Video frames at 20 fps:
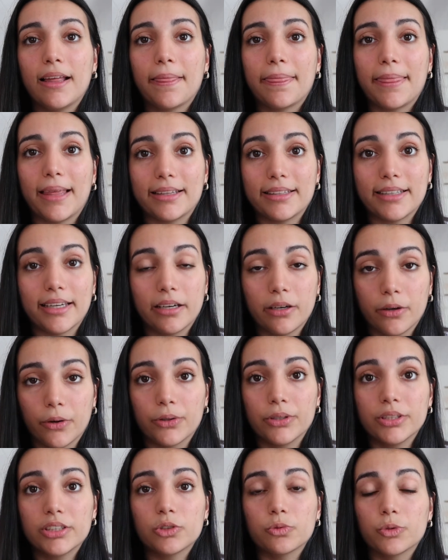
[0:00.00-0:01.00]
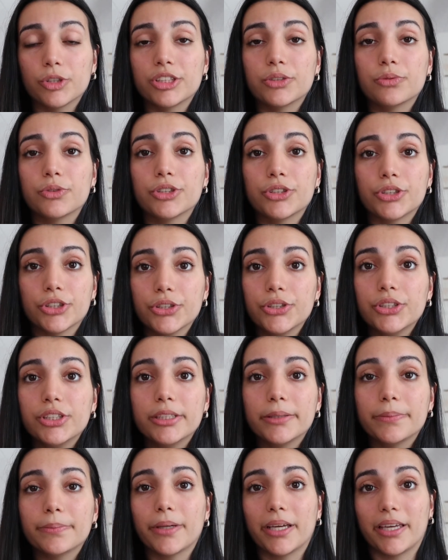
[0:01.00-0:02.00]
that they lost was
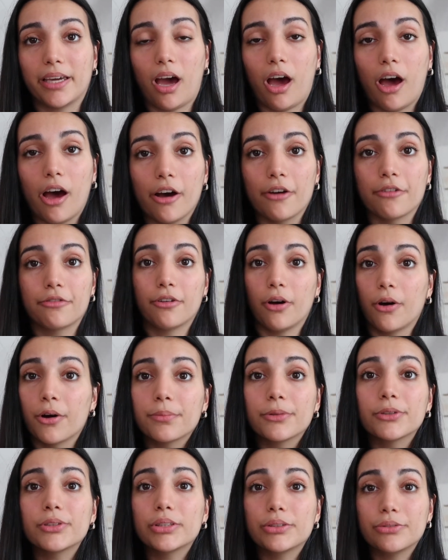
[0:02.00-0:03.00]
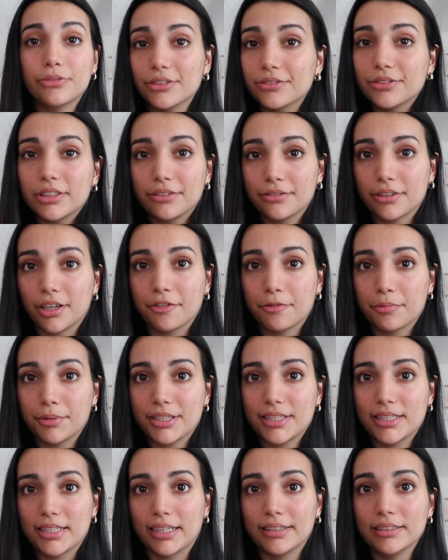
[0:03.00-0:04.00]
reduced by half, almost
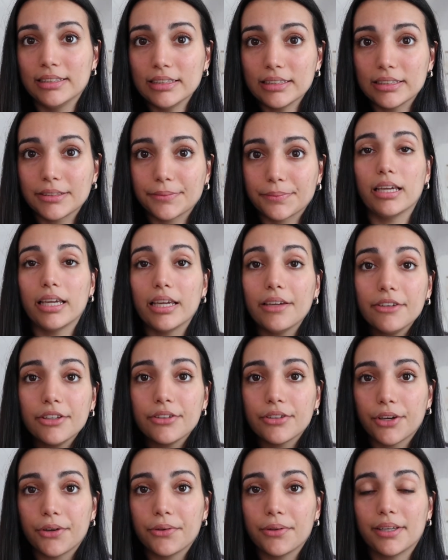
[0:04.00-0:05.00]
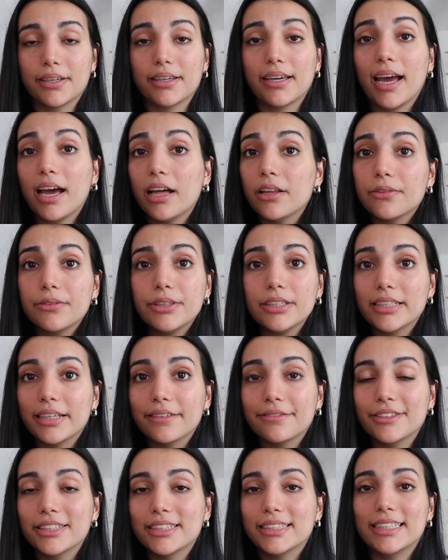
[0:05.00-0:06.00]
55%, even though the calorie
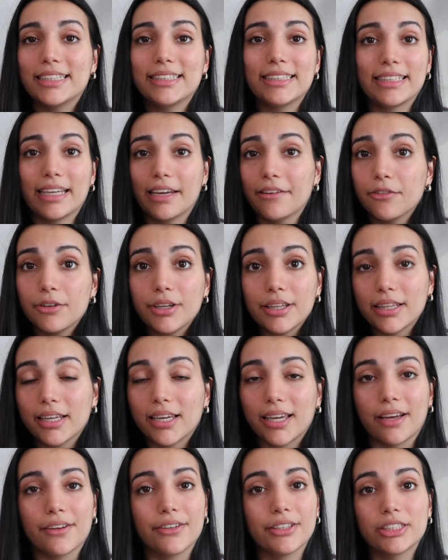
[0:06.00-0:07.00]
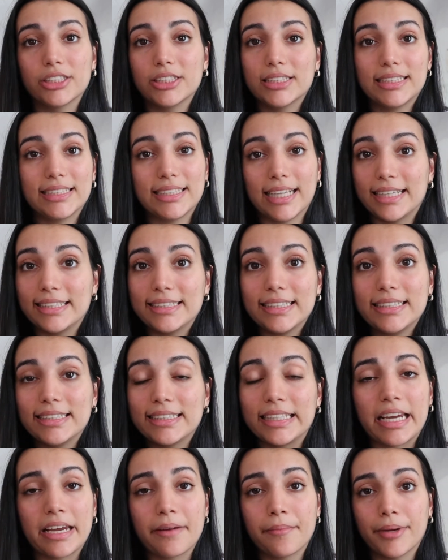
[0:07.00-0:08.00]
deficit and everything else stayed the
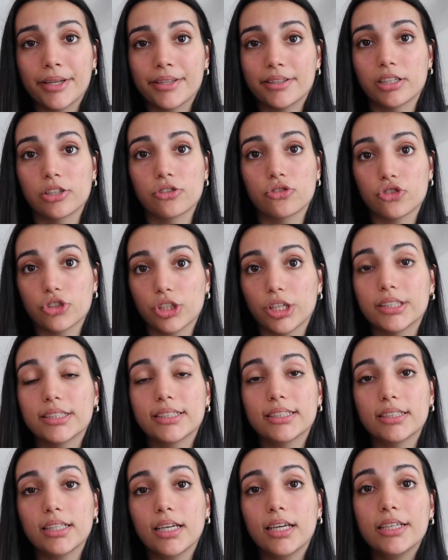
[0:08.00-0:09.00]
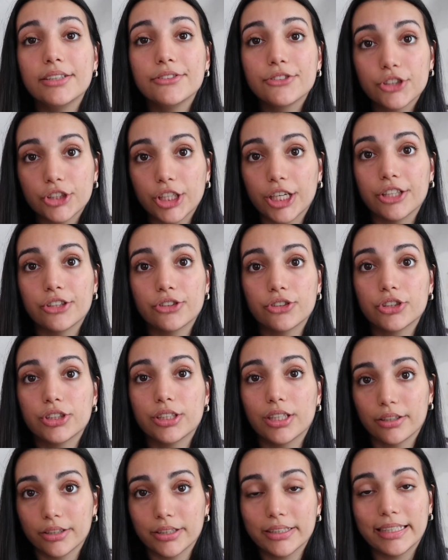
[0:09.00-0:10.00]
same and they just change
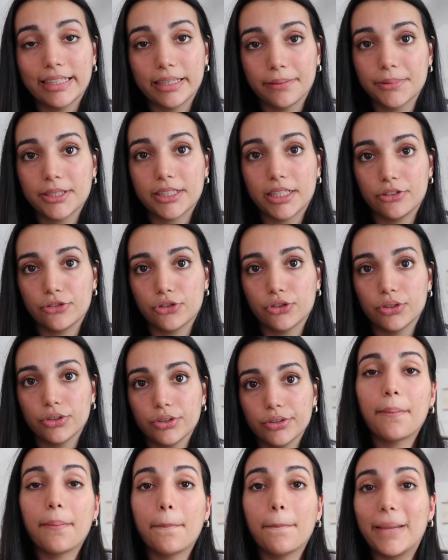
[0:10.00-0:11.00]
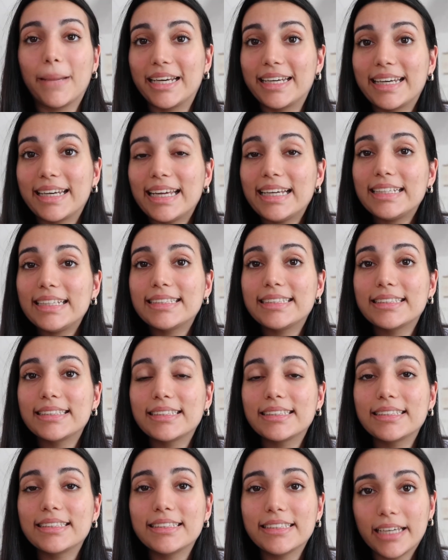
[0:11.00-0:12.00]
their sleep schedule. My
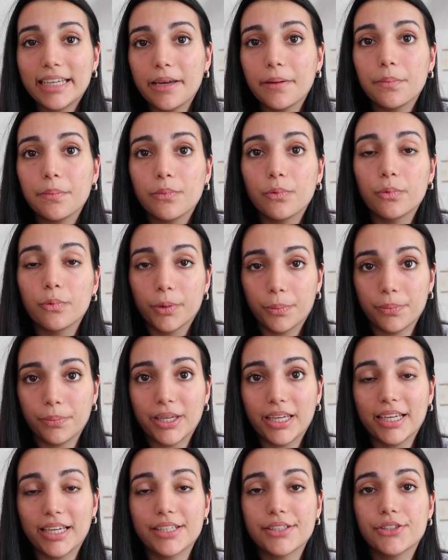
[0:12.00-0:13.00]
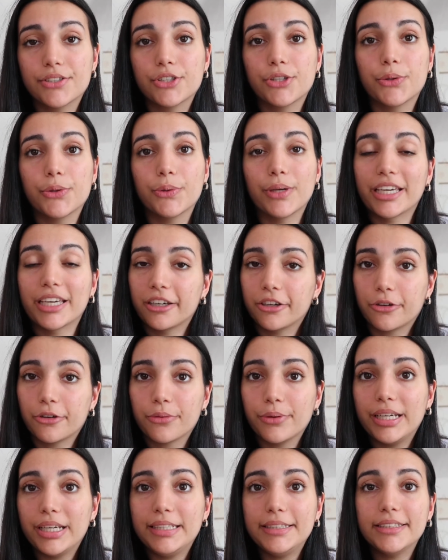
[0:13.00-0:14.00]
next tip would be to
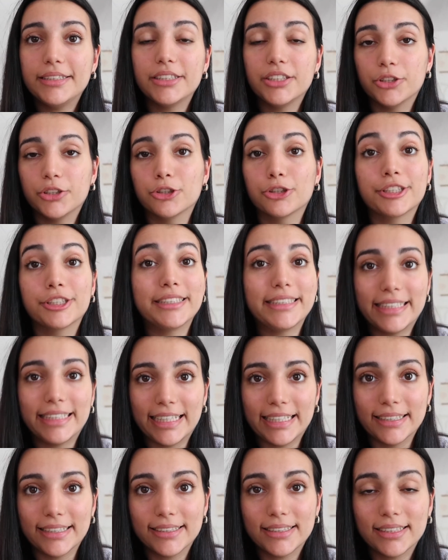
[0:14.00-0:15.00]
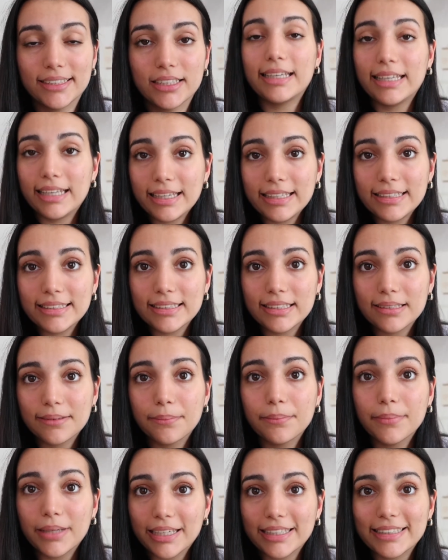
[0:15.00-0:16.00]
increase your NEAT. NEAT
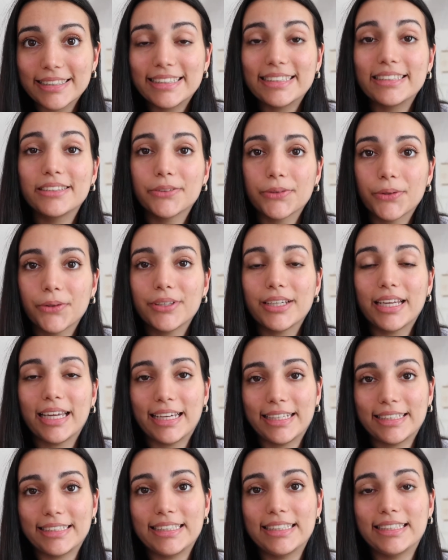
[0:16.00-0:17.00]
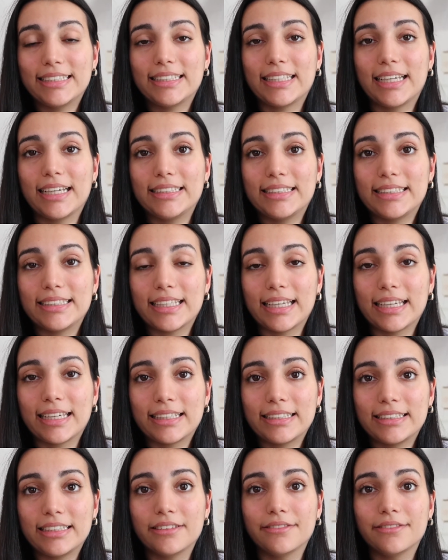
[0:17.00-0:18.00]
means non-exercise
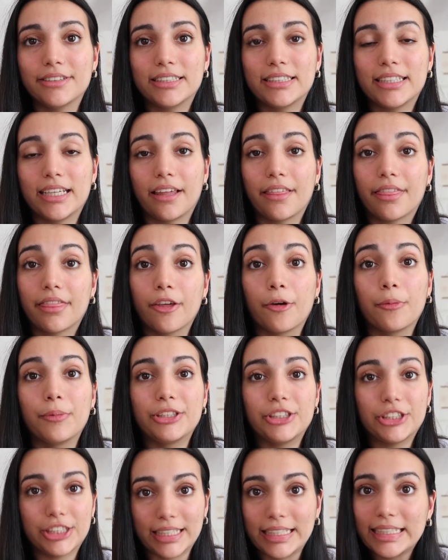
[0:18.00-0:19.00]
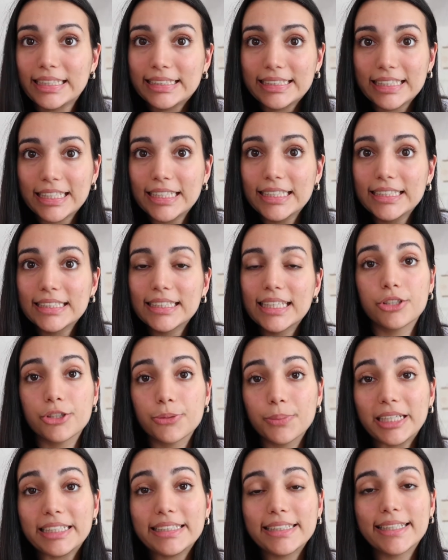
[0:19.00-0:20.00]
activity thermogenesis,
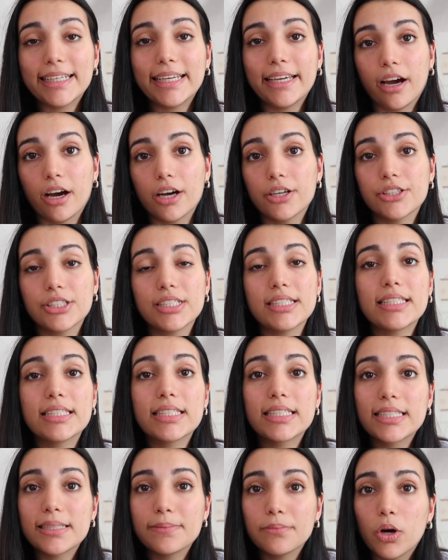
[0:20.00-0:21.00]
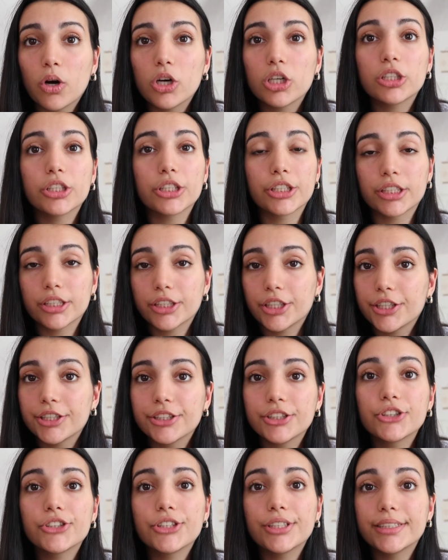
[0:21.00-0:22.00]
which basically are just small
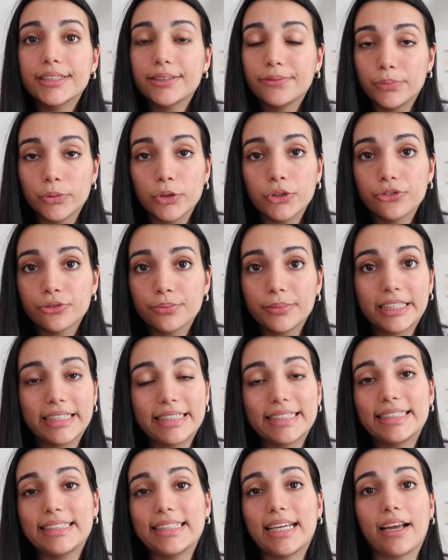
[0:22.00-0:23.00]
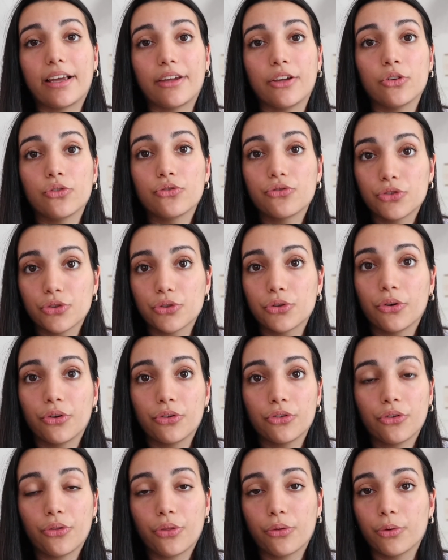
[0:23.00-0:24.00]
unconscious movements that you do
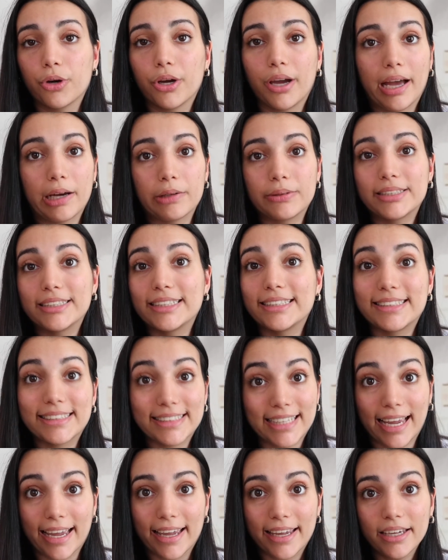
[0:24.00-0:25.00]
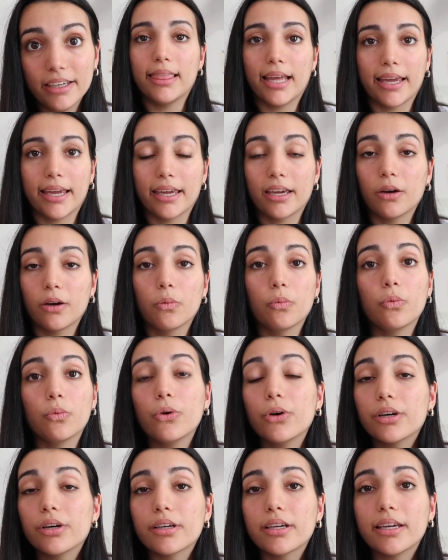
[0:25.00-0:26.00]
throughout the day, like
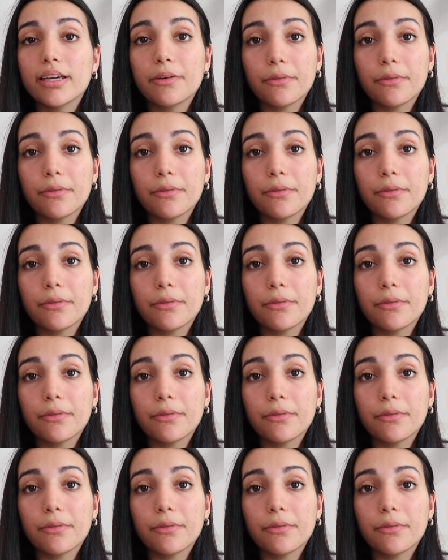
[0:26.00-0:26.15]
walking